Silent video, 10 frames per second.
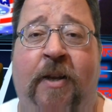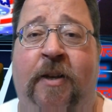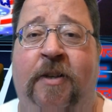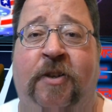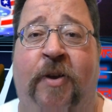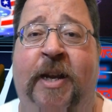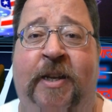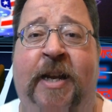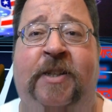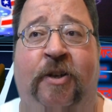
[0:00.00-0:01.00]
So
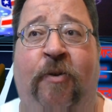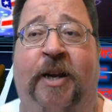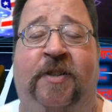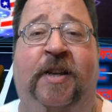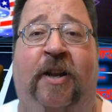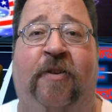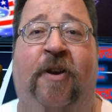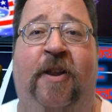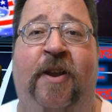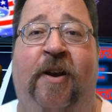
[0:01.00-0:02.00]
he's a great seller
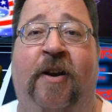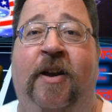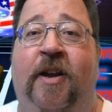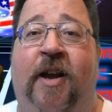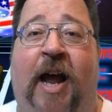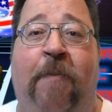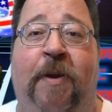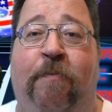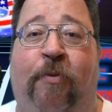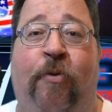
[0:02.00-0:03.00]
on there. I've
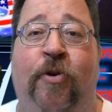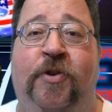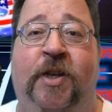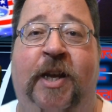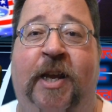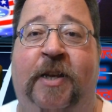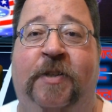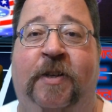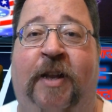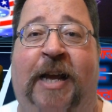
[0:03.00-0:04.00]
been perusing his
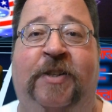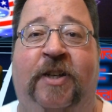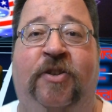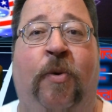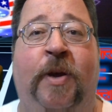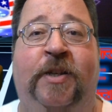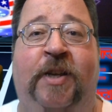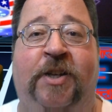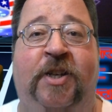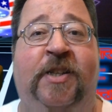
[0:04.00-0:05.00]
classic toy
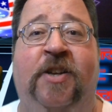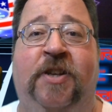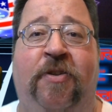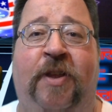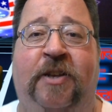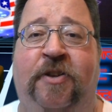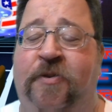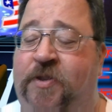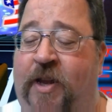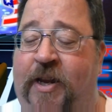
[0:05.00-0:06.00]
section. He sells other things too,
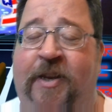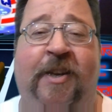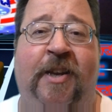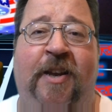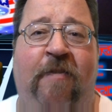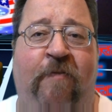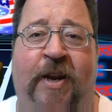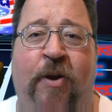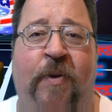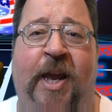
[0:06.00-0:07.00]
like
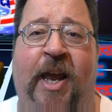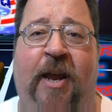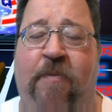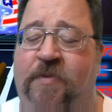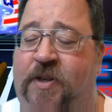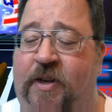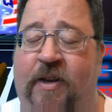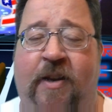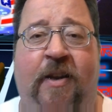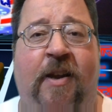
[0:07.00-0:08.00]
video games and
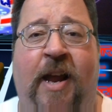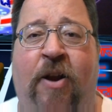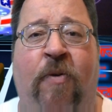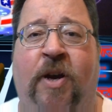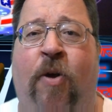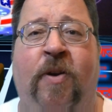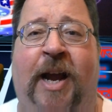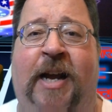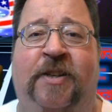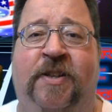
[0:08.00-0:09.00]
all
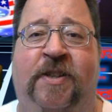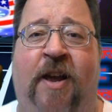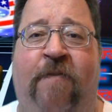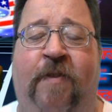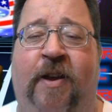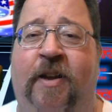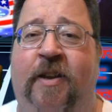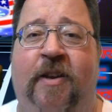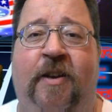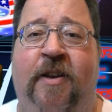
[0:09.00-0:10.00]
kinds of stuff.
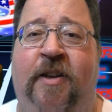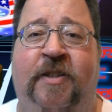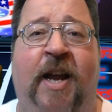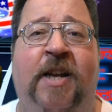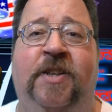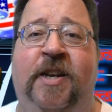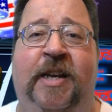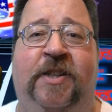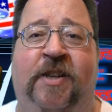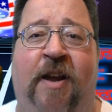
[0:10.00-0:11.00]
Tons of neat
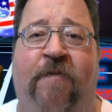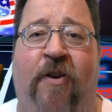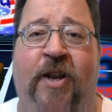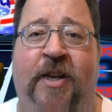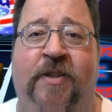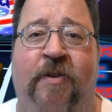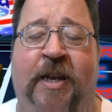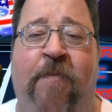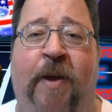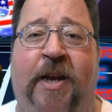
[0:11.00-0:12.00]
stuff on his
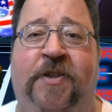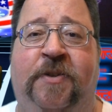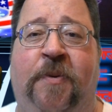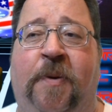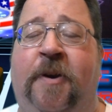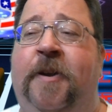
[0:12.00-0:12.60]
eBay store.